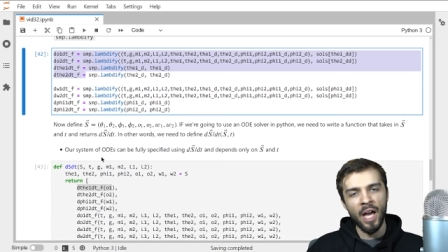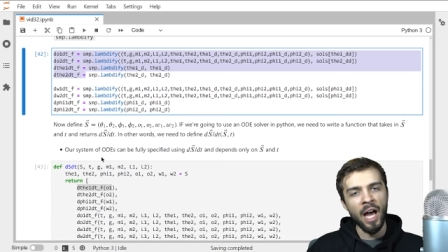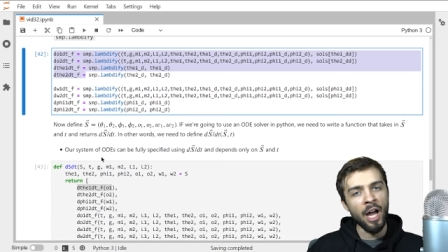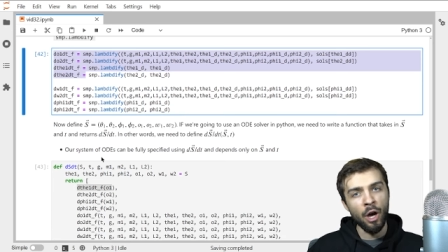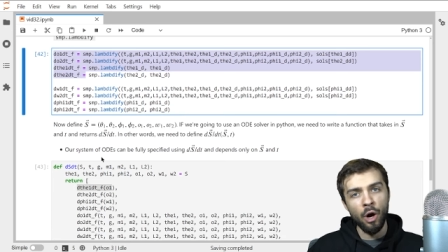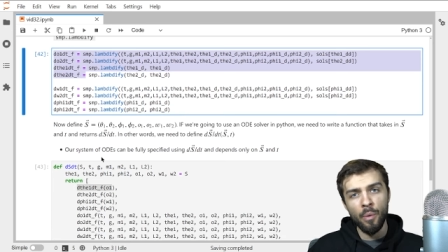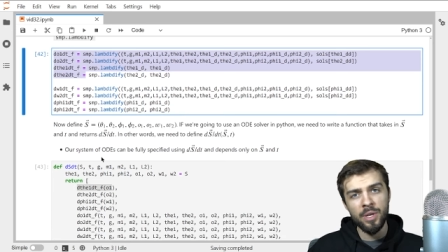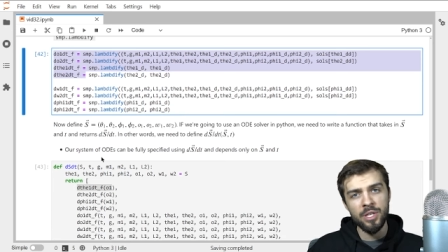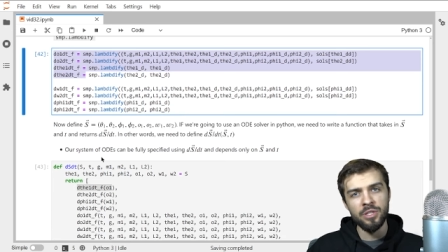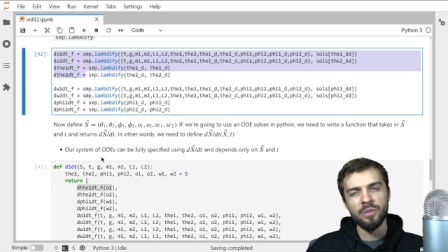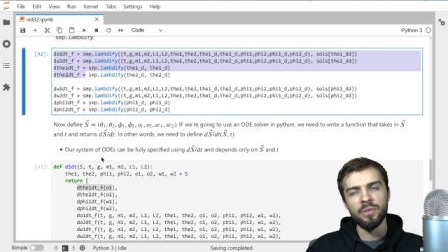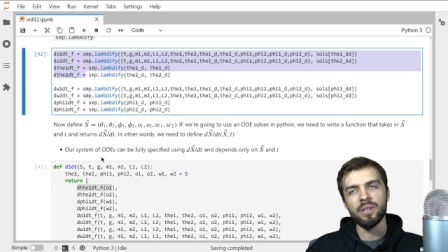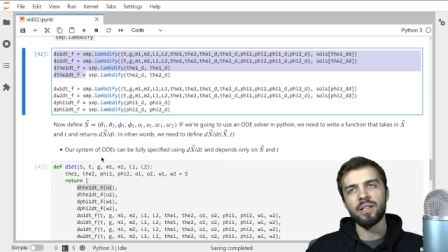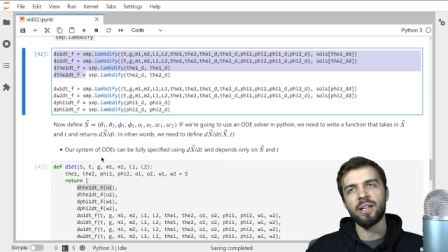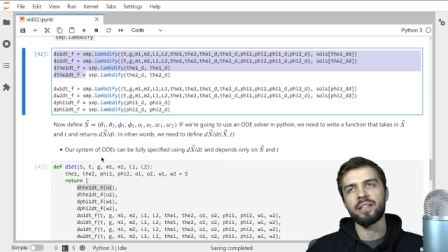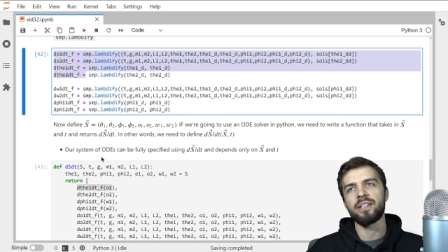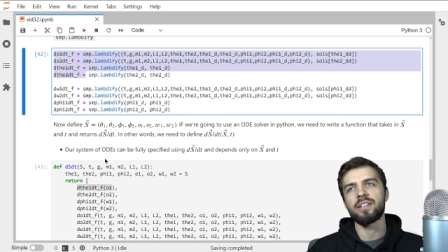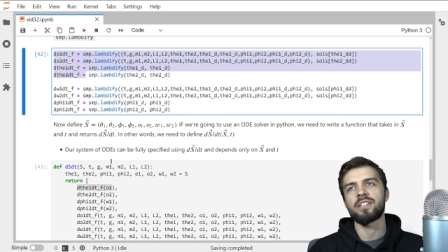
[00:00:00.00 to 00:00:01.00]
I always do
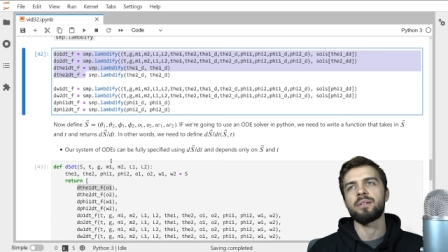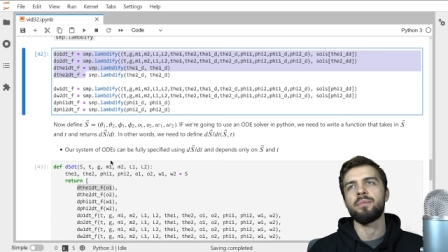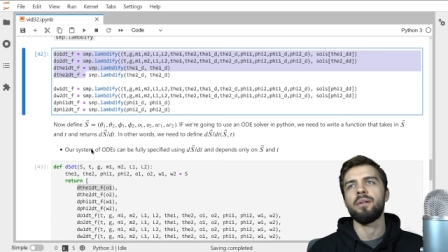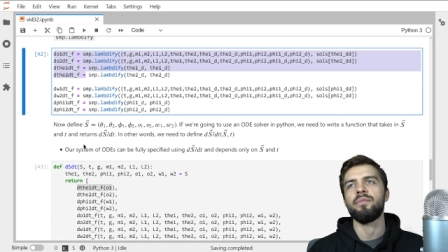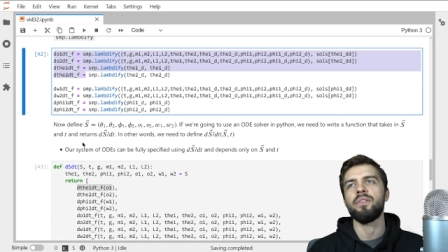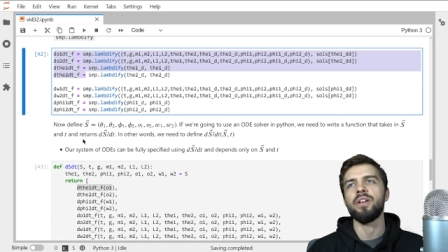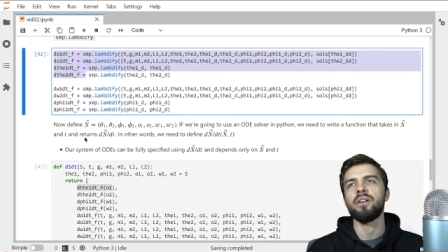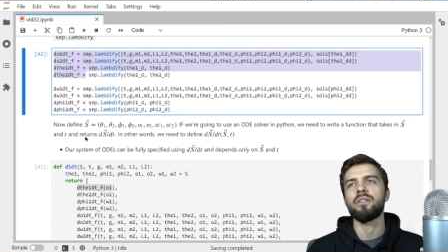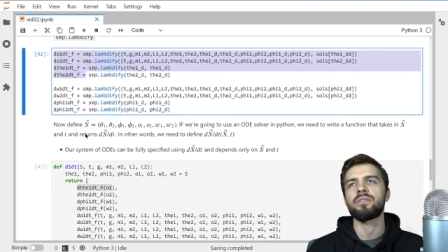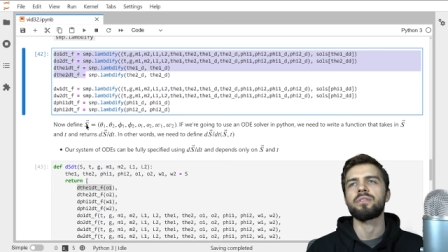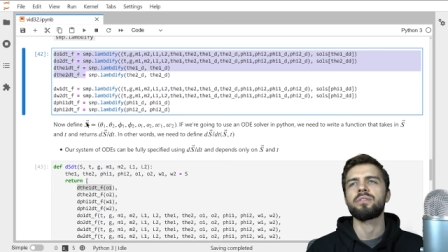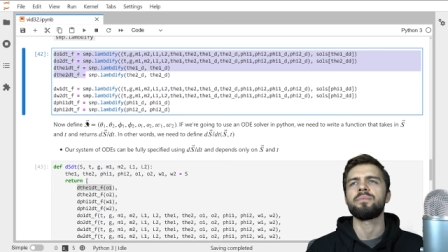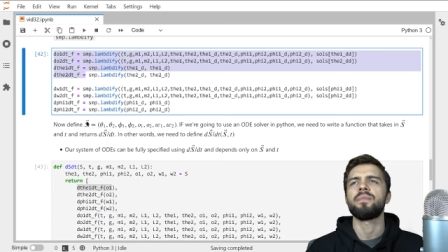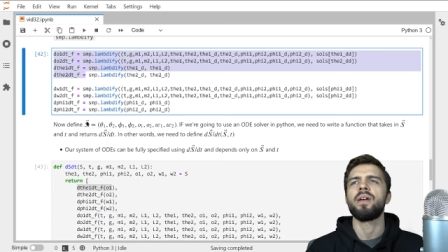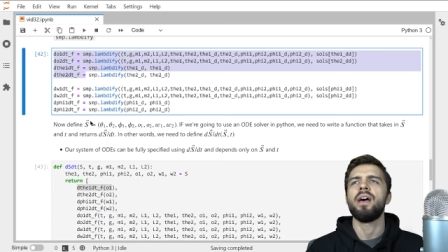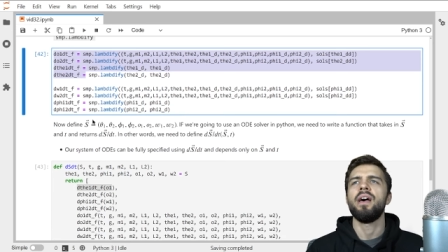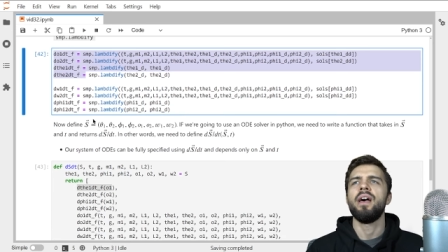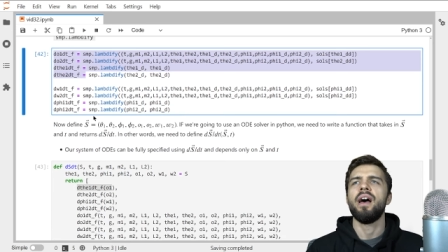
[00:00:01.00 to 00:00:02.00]
it like this in my videos.
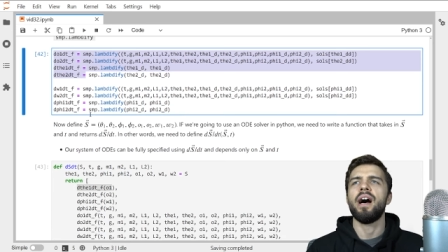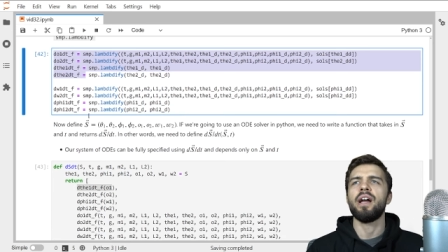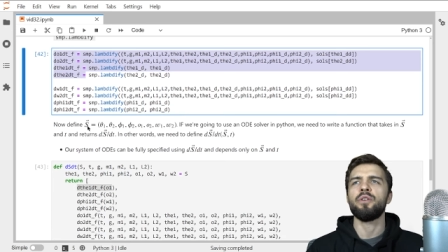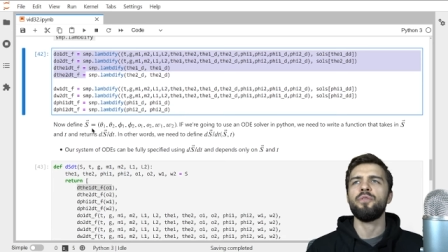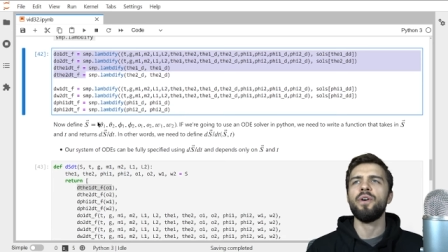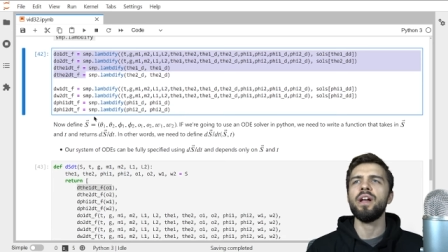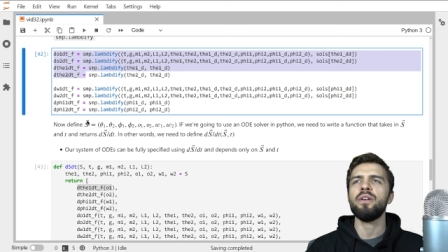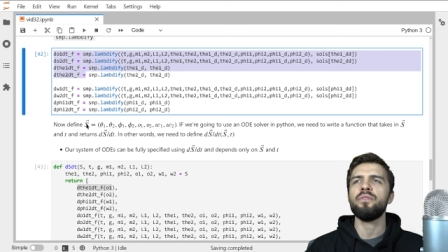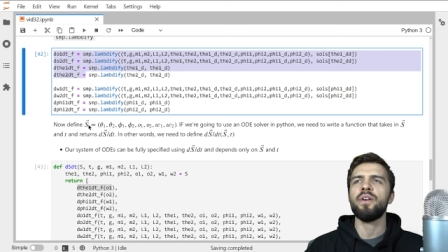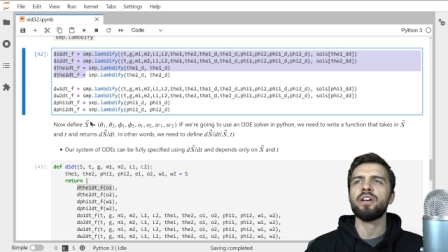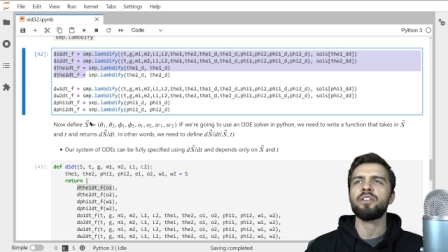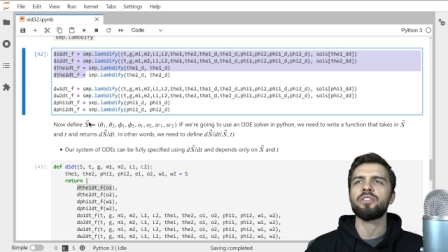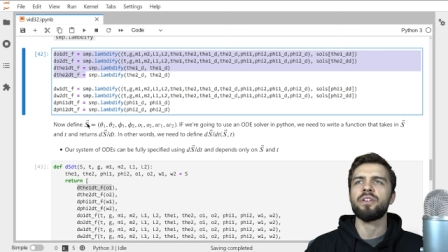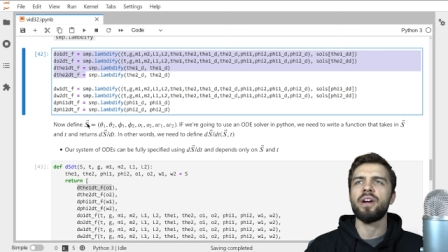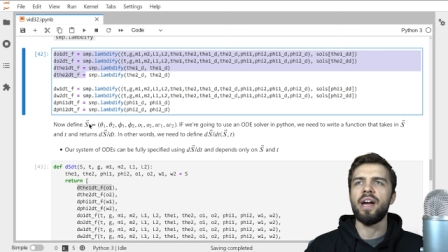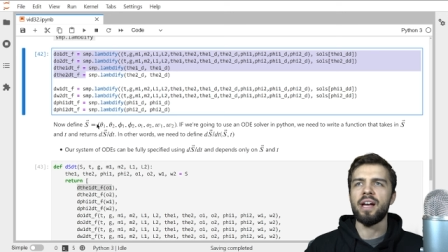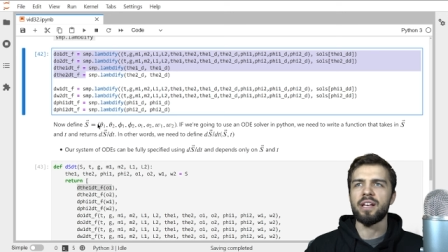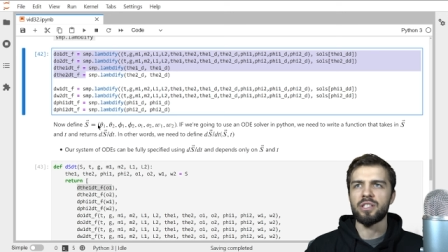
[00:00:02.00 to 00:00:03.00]
I define a
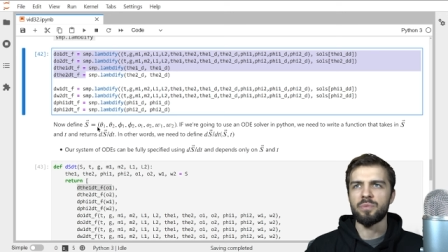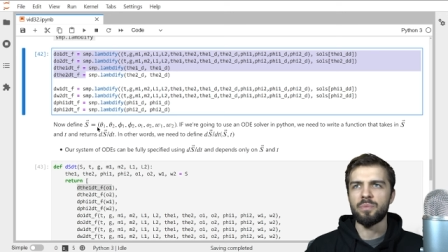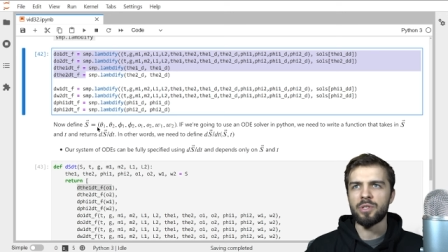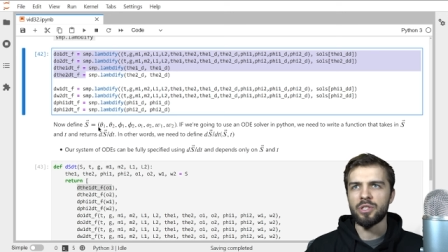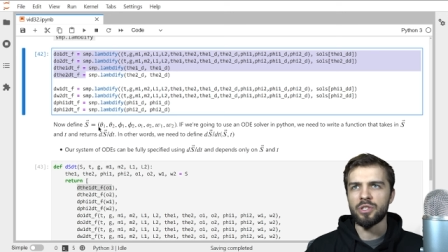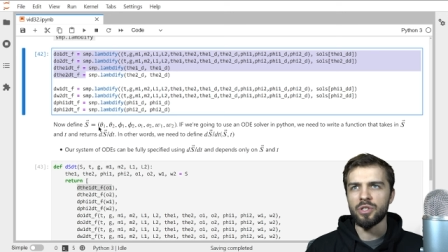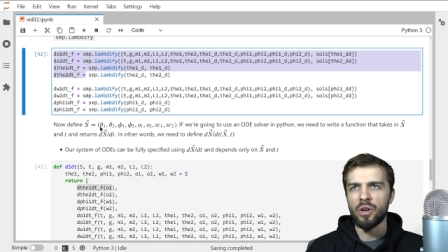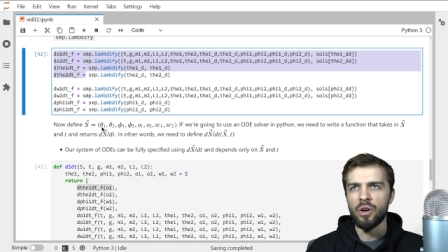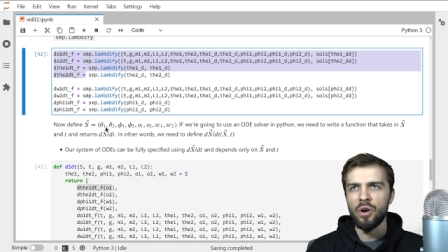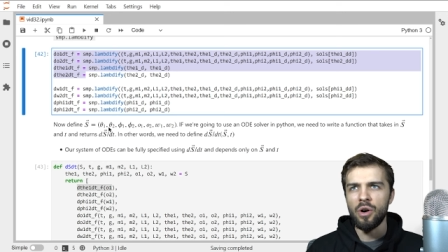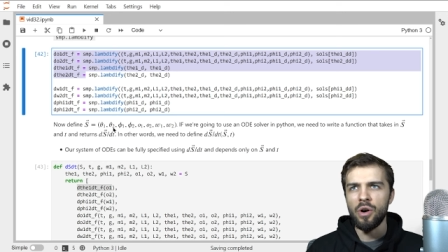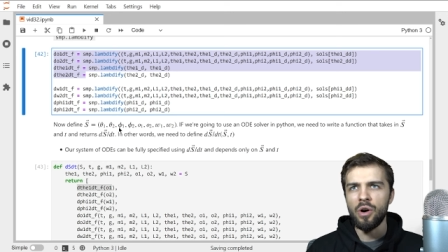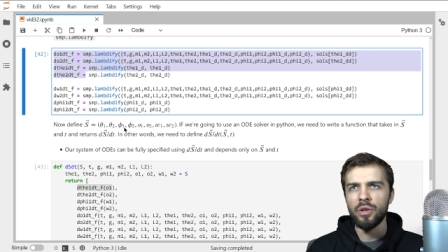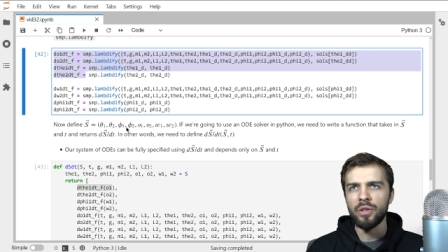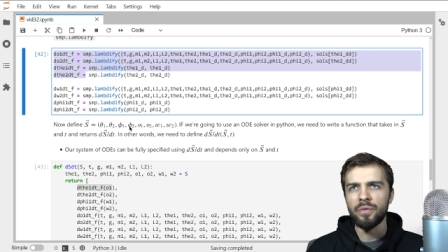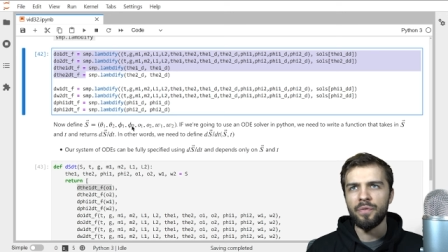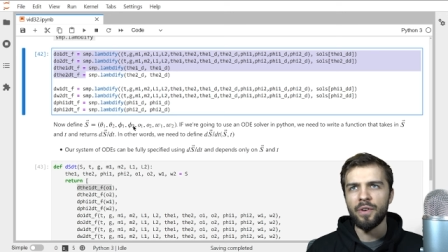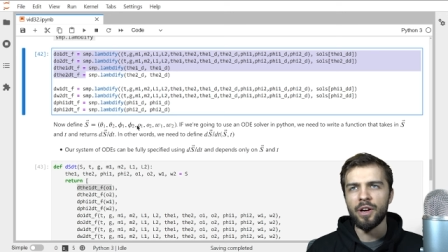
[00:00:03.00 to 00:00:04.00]
vector S, which is
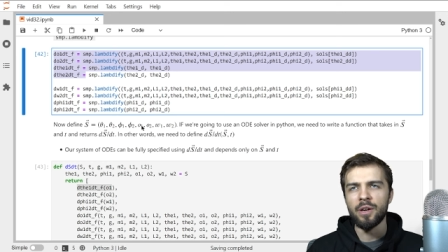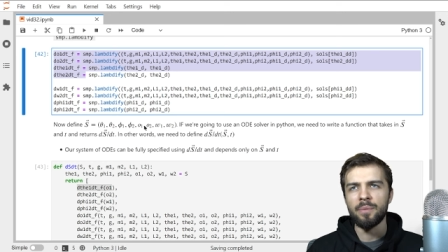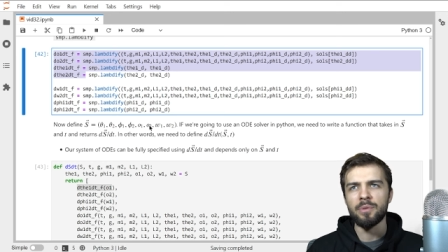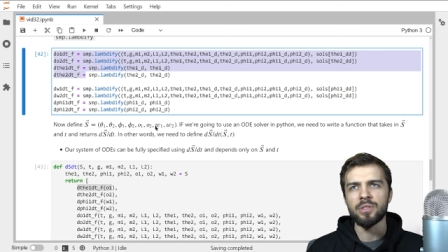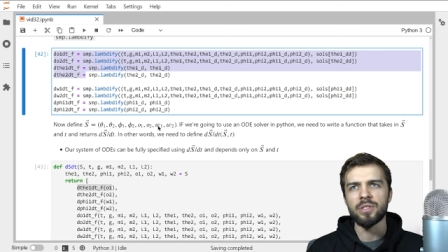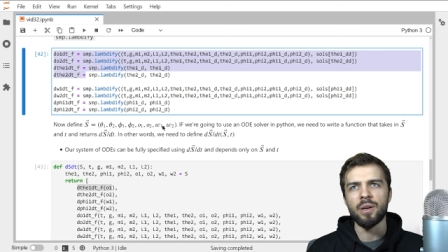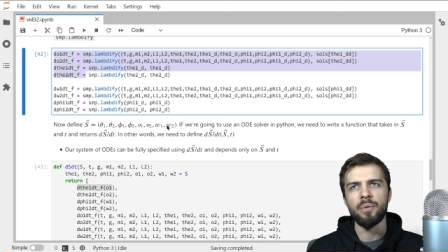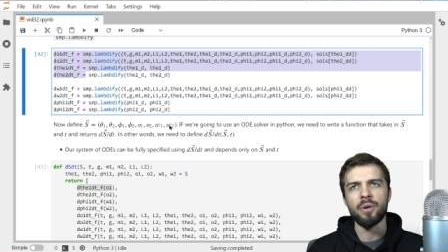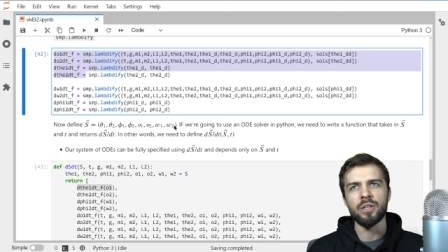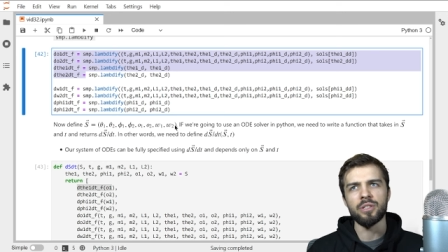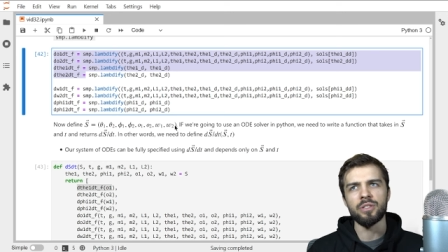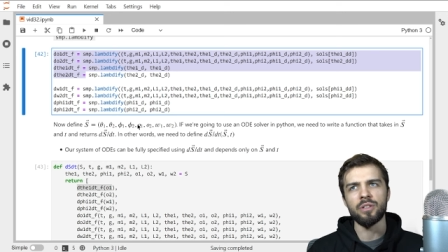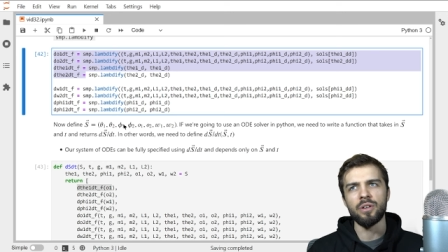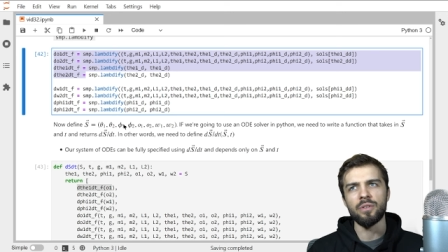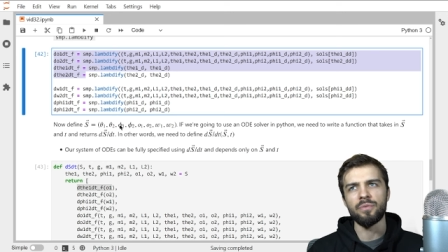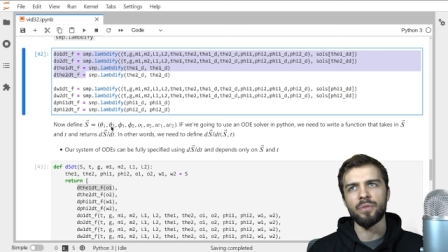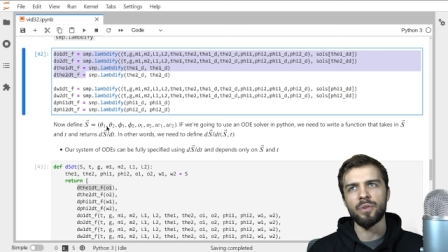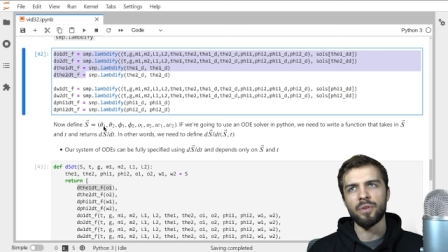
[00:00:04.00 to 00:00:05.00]
all the variables I want to
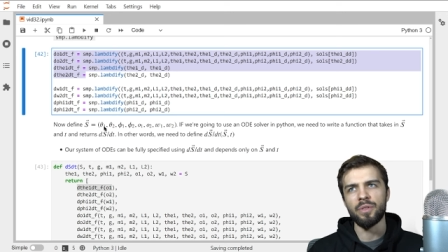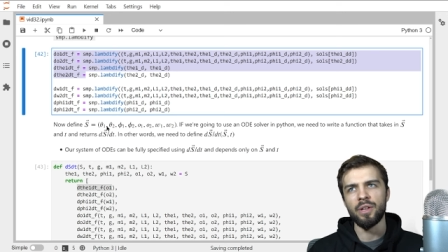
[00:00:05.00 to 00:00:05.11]
solve for.